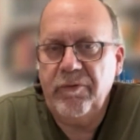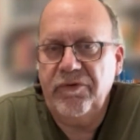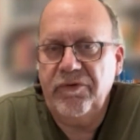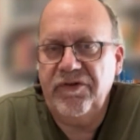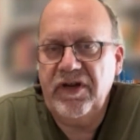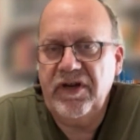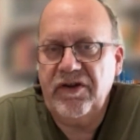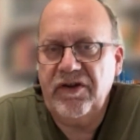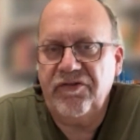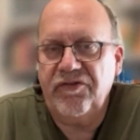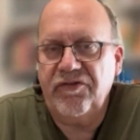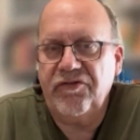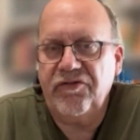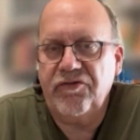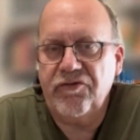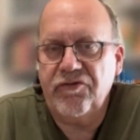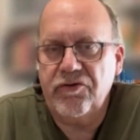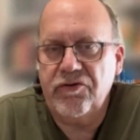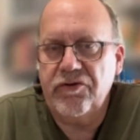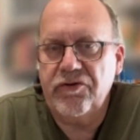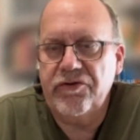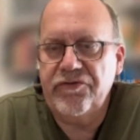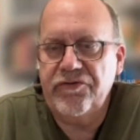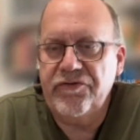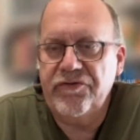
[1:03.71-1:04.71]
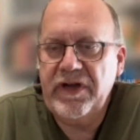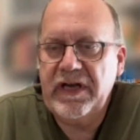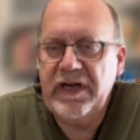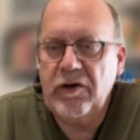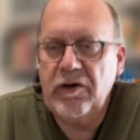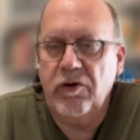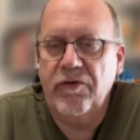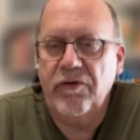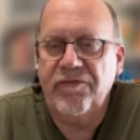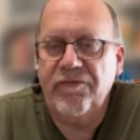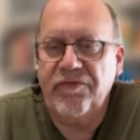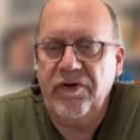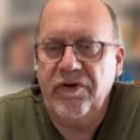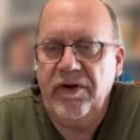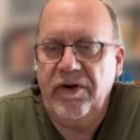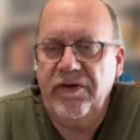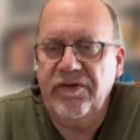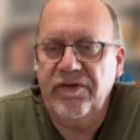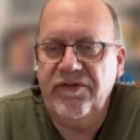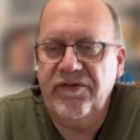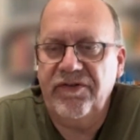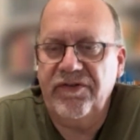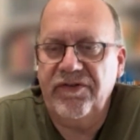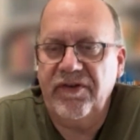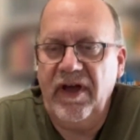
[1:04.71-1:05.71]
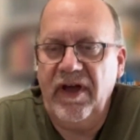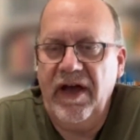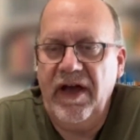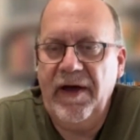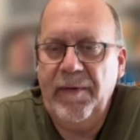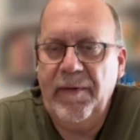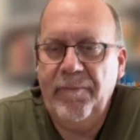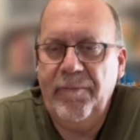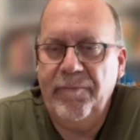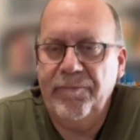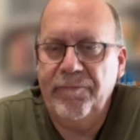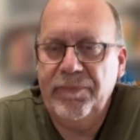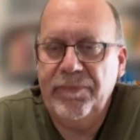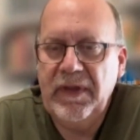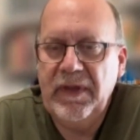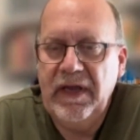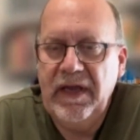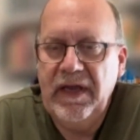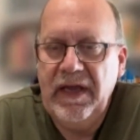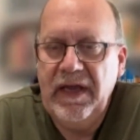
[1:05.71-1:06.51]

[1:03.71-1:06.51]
it was an extraordinary conference um,